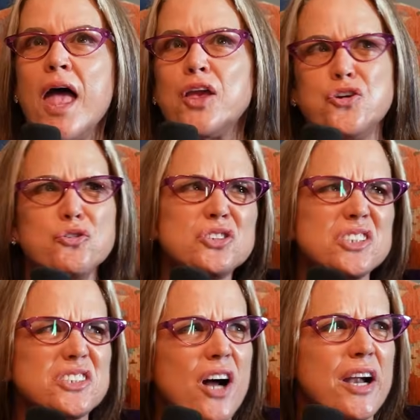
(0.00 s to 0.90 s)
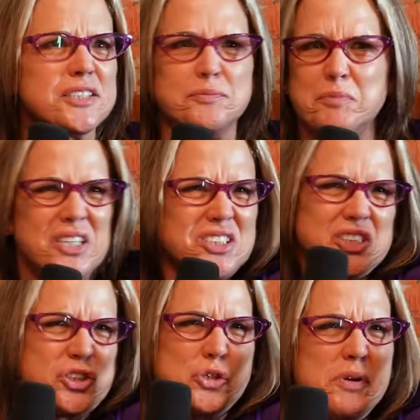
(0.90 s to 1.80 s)
Houston's not as much
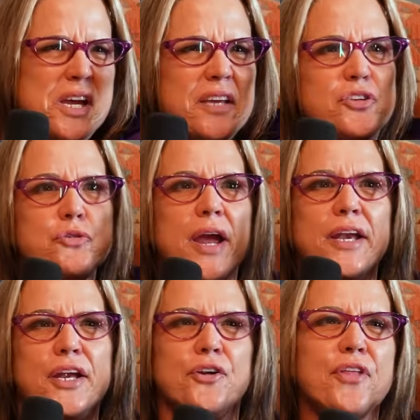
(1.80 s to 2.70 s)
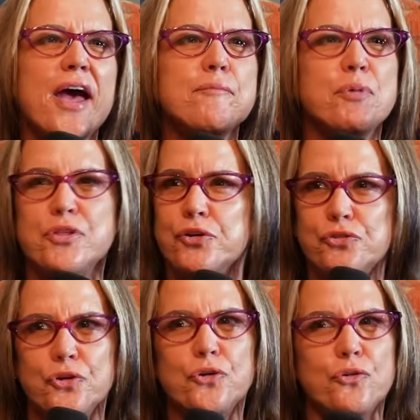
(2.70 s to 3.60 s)
because too big. You can't hear that. But those
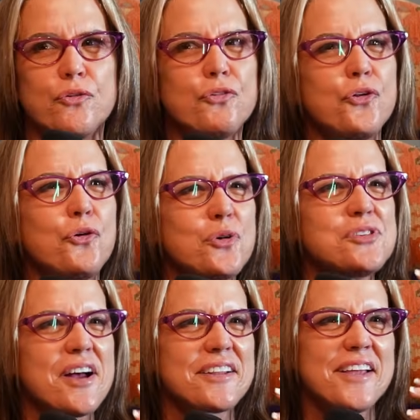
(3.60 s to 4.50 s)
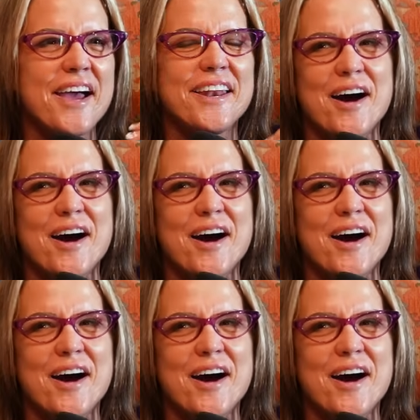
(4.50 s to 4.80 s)
little little ones like that.